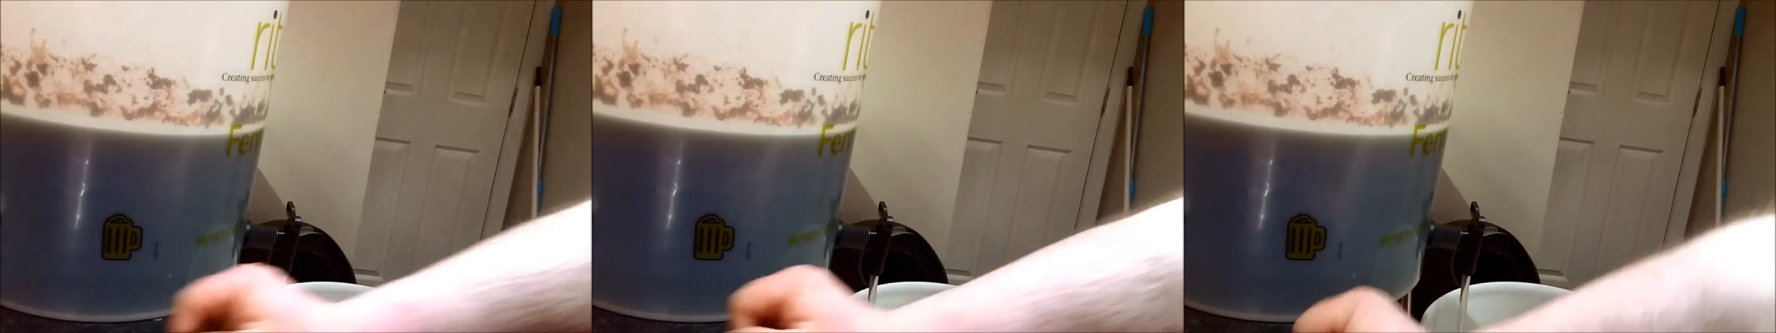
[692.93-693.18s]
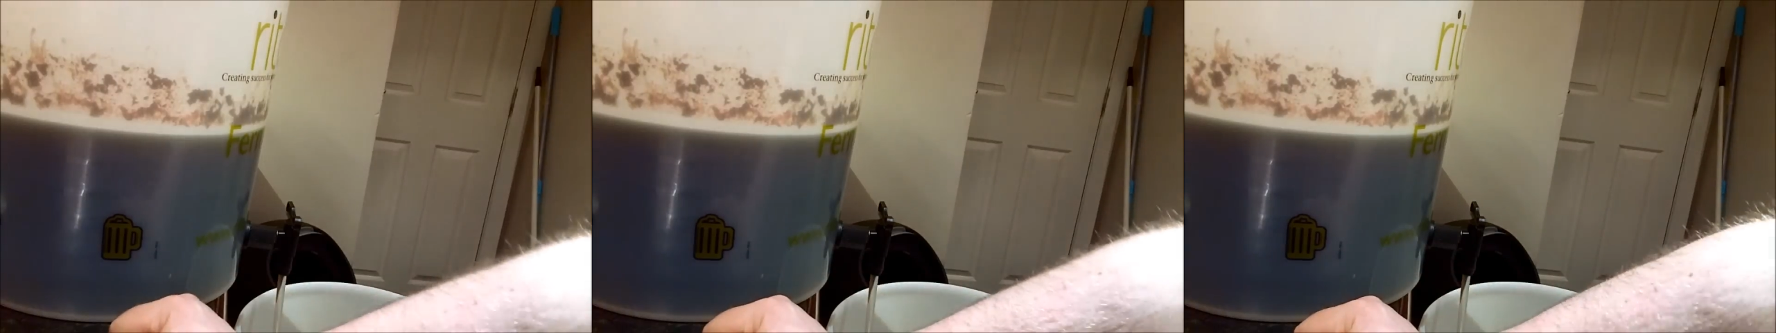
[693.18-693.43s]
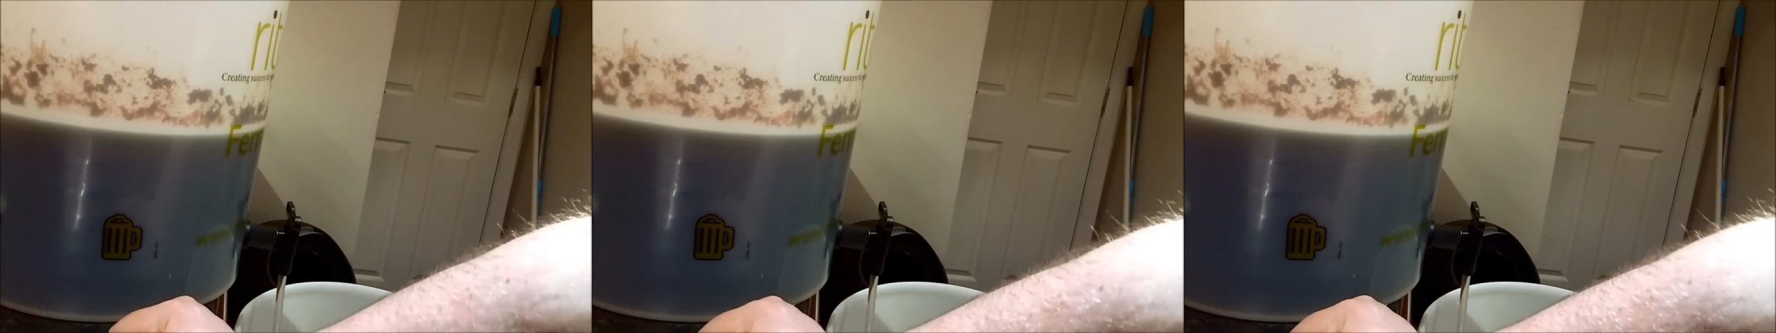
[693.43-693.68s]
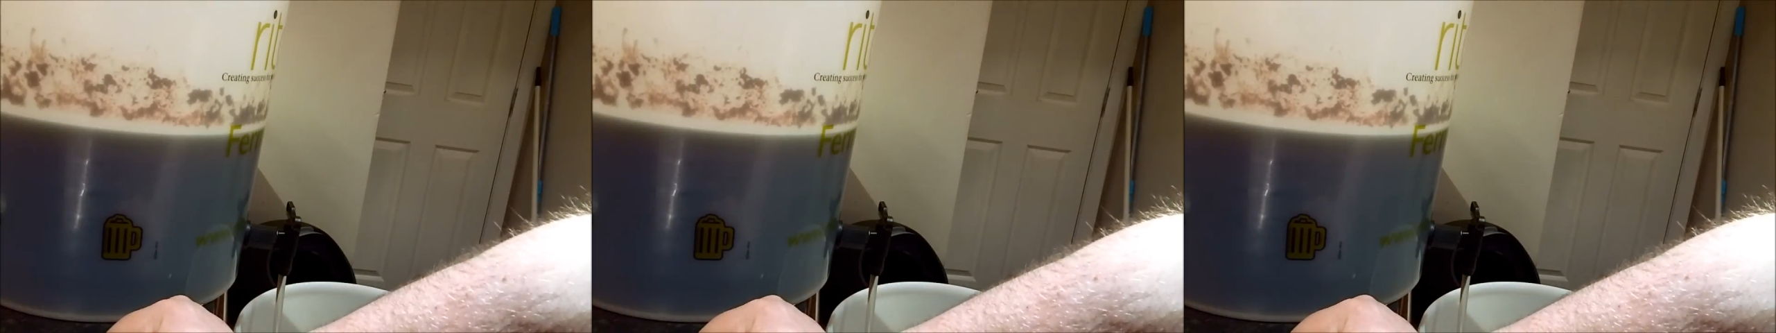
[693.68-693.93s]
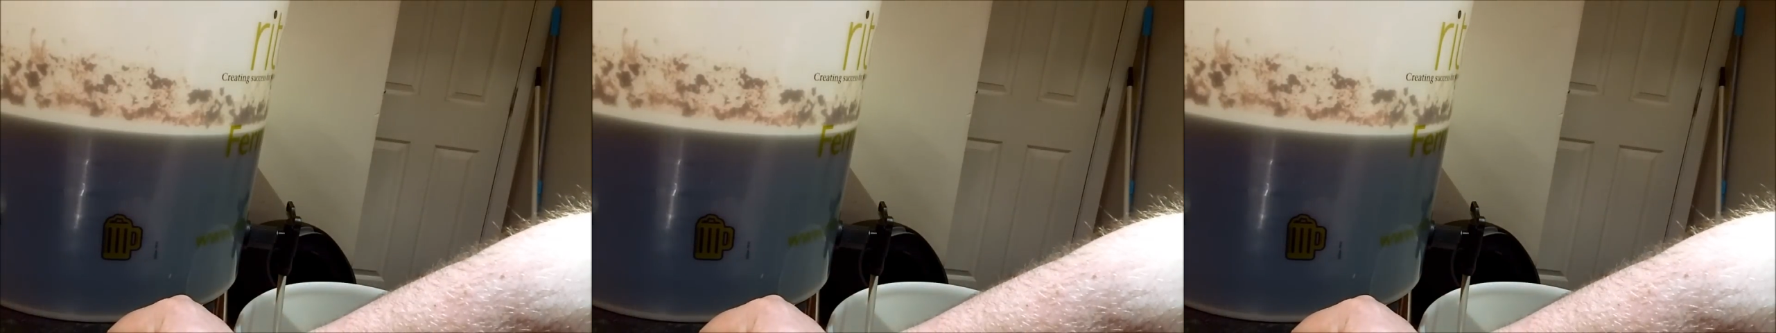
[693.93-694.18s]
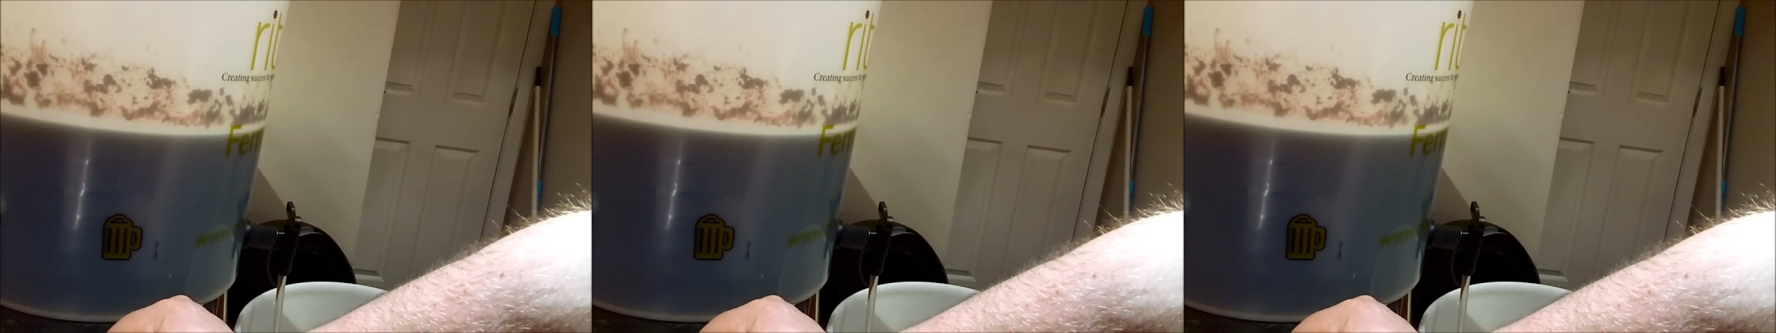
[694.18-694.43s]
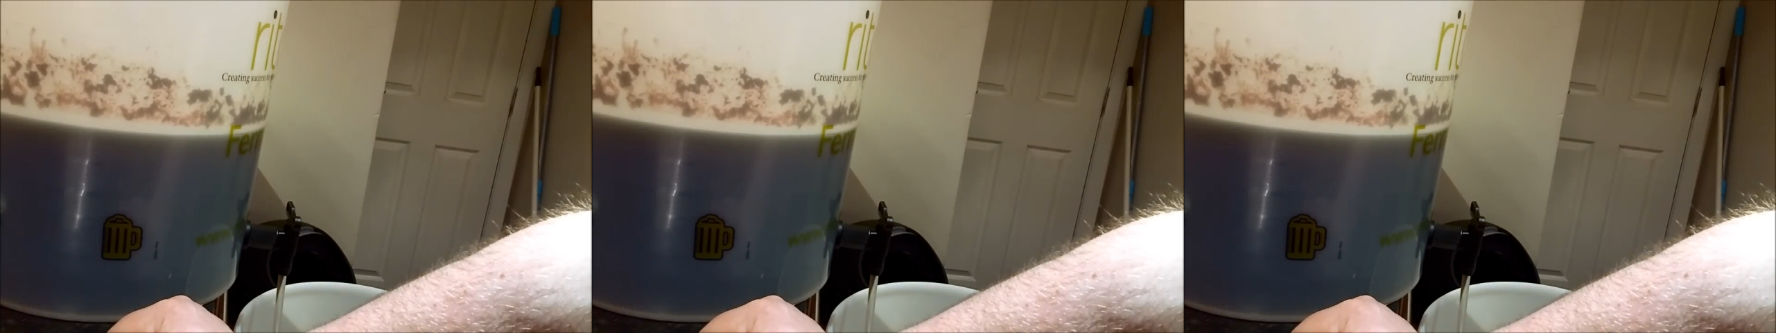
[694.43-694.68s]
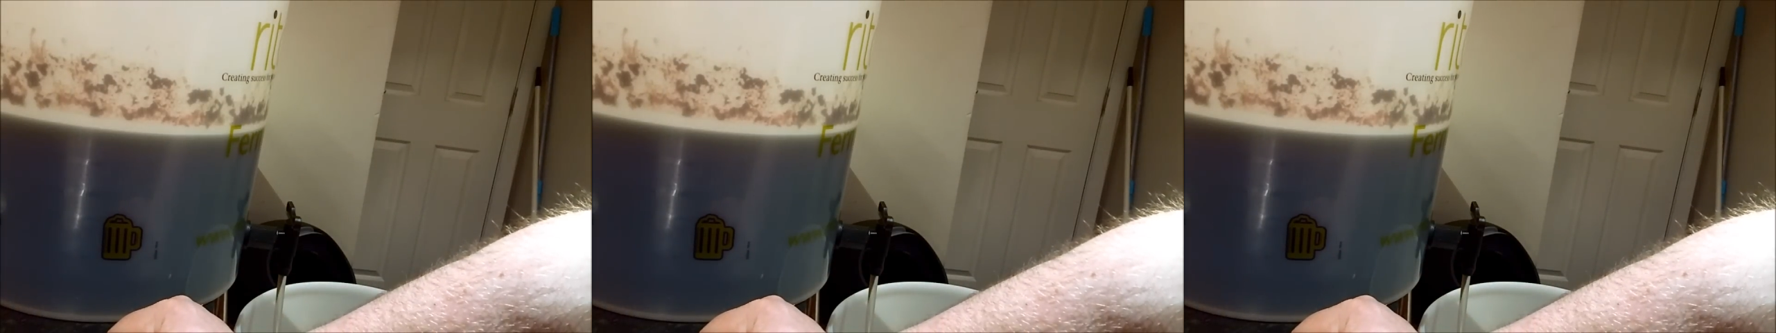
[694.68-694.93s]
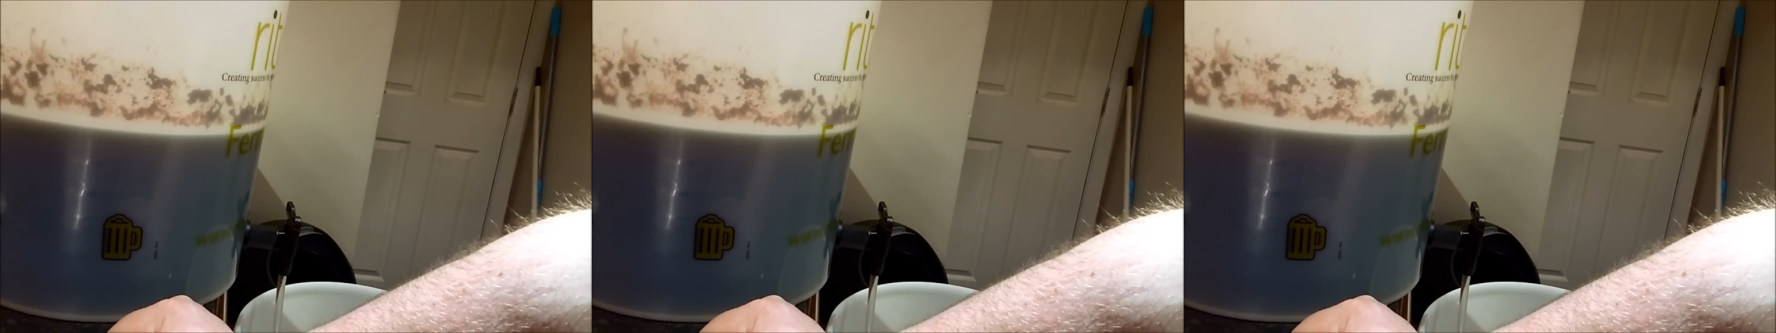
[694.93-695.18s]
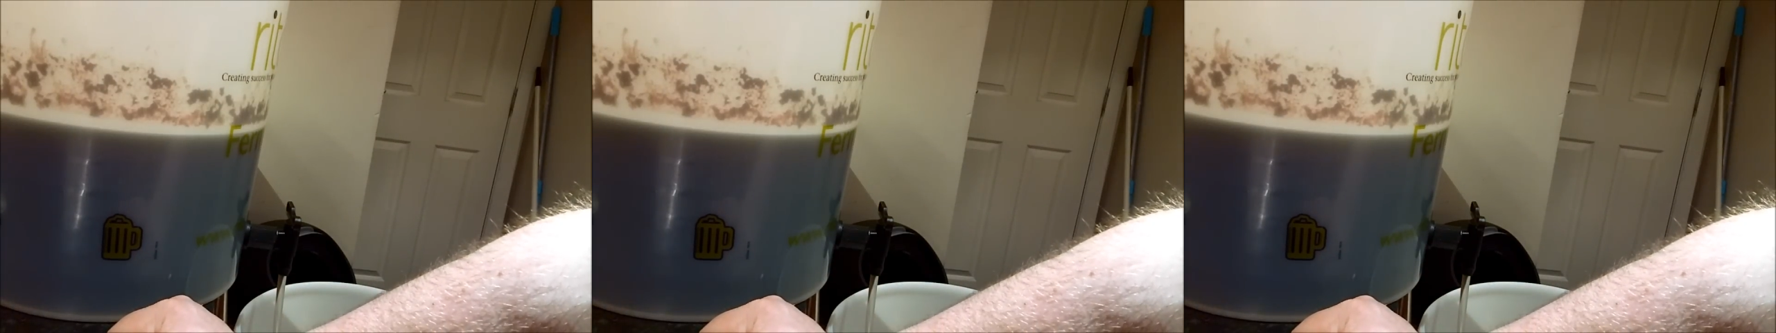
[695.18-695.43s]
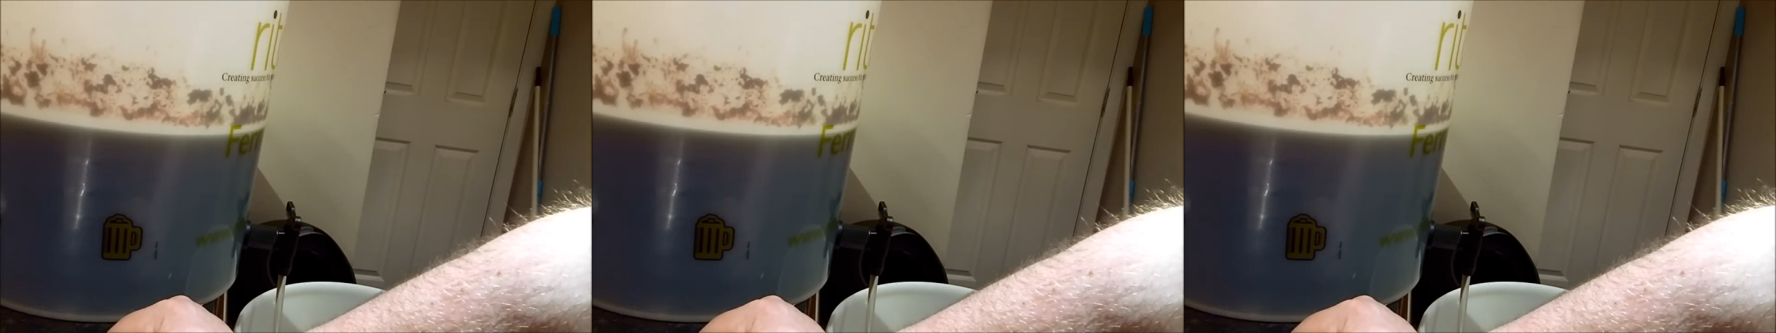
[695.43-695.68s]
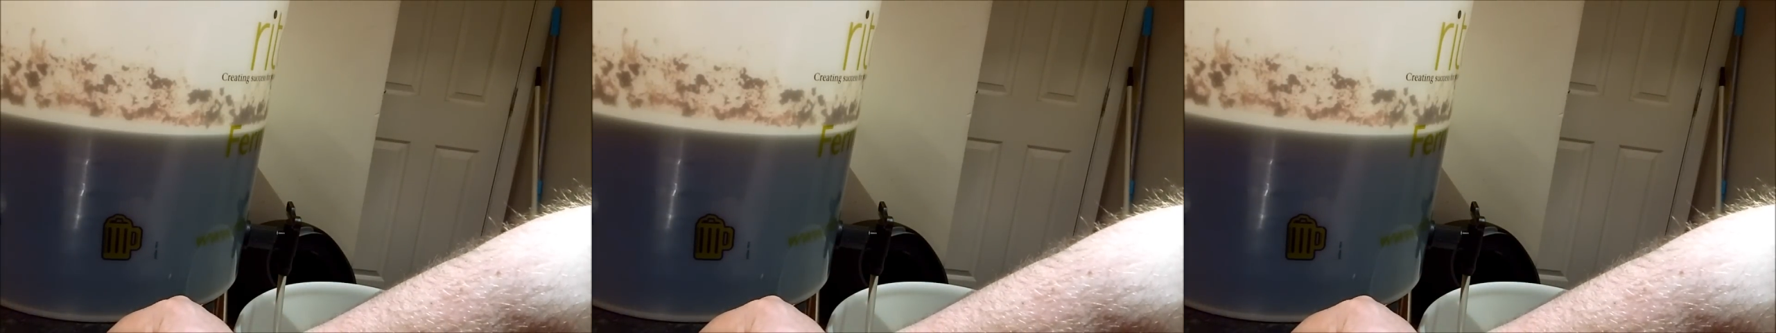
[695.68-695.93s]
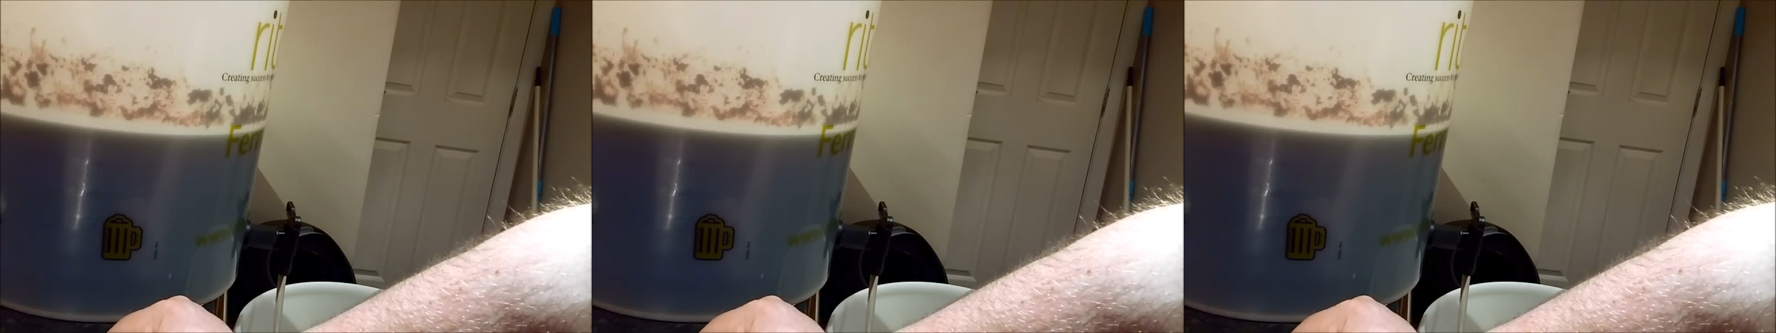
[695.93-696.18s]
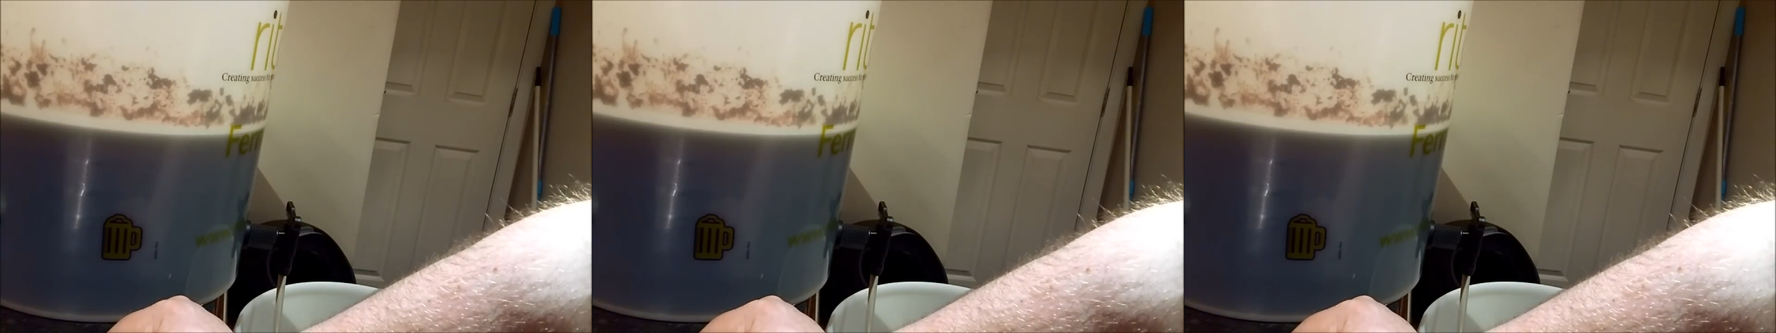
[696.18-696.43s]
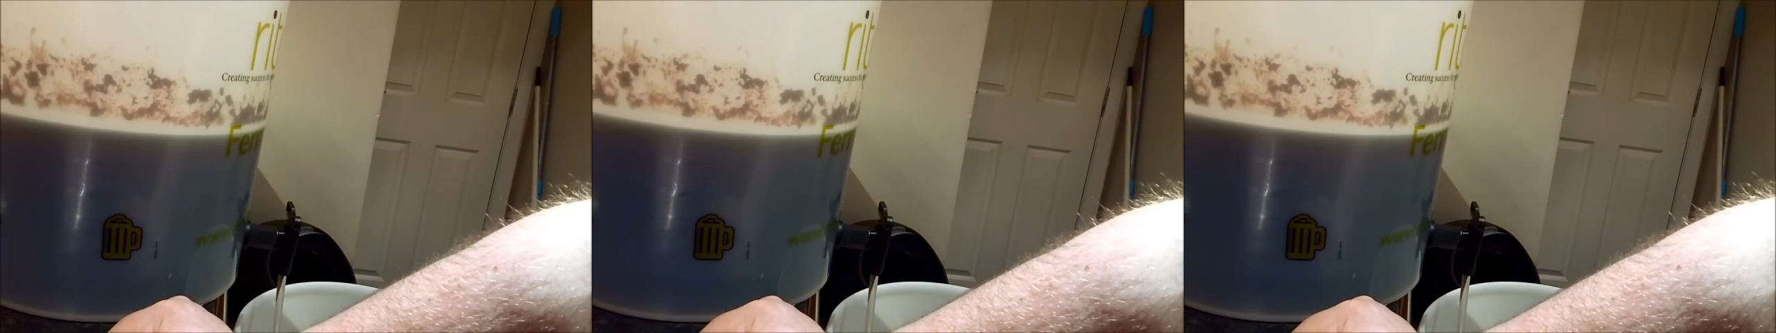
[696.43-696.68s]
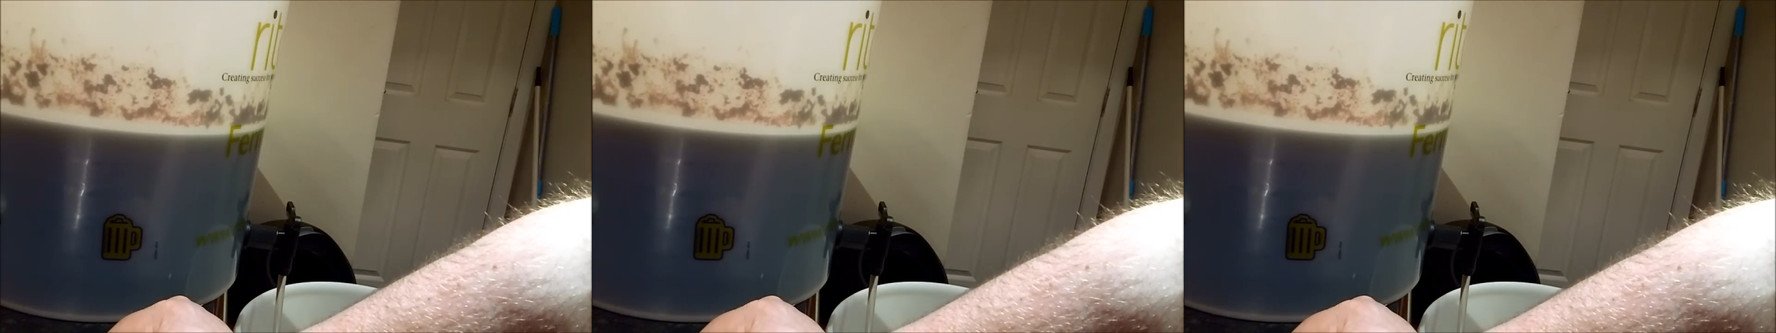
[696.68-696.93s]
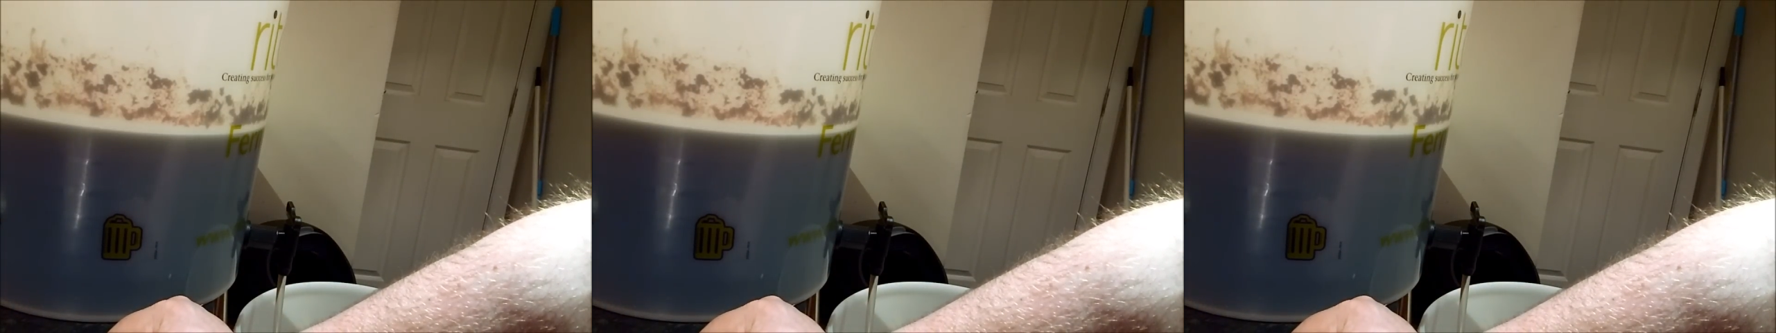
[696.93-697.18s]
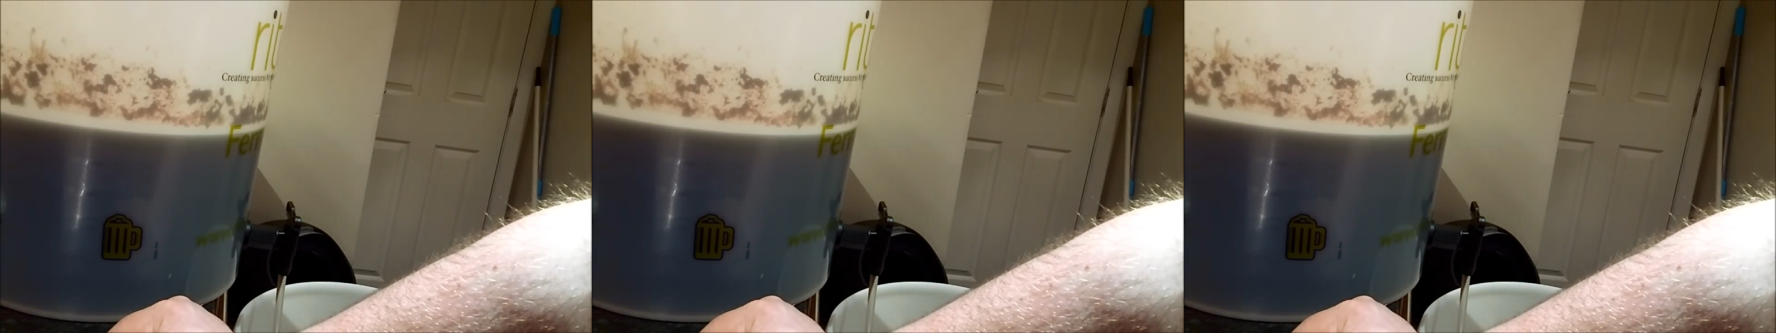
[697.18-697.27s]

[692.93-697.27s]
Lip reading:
Nobody's mouth can be seen.